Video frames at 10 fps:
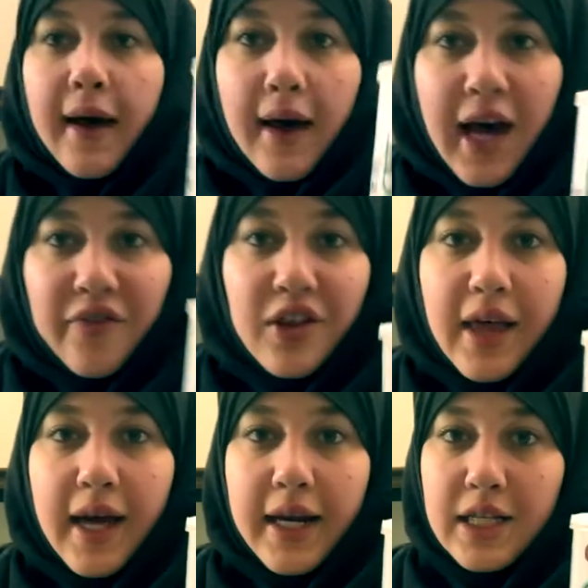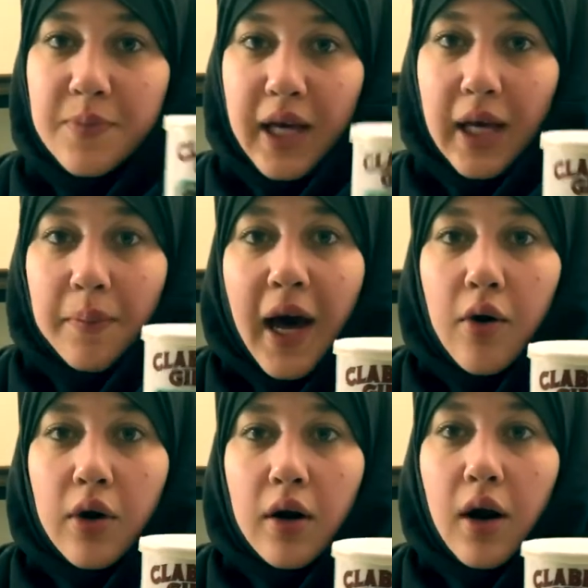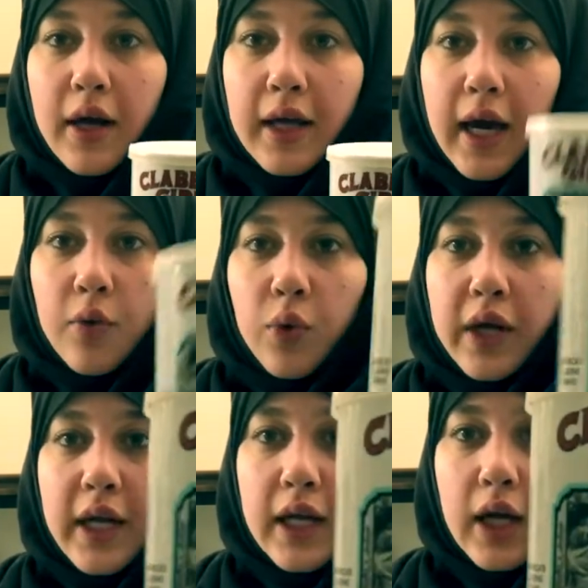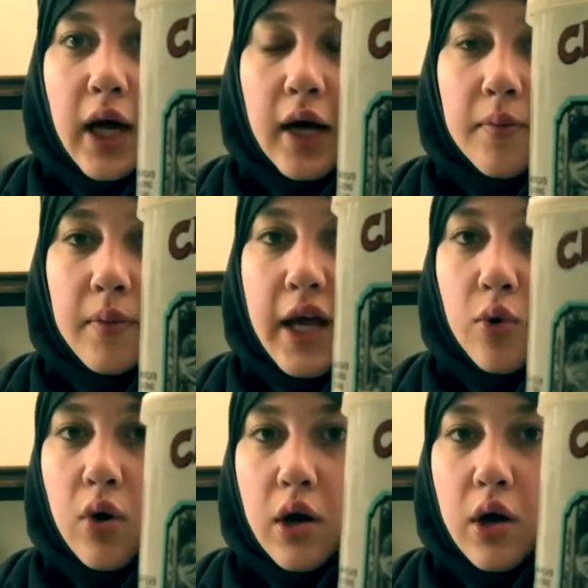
Baking powder, again, we need 1/4 of a teaspoon.